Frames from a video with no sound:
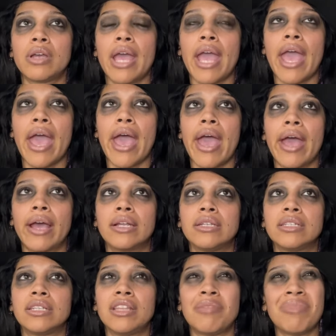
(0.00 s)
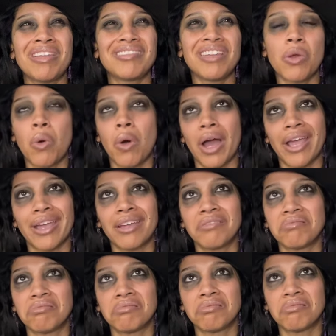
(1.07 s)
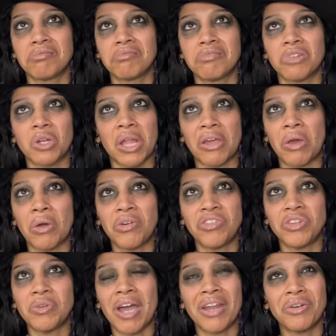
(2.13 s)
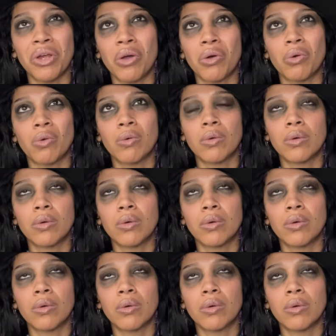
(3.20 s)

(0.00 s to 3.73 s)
And they may stay quiet or like ghost you. I don't know.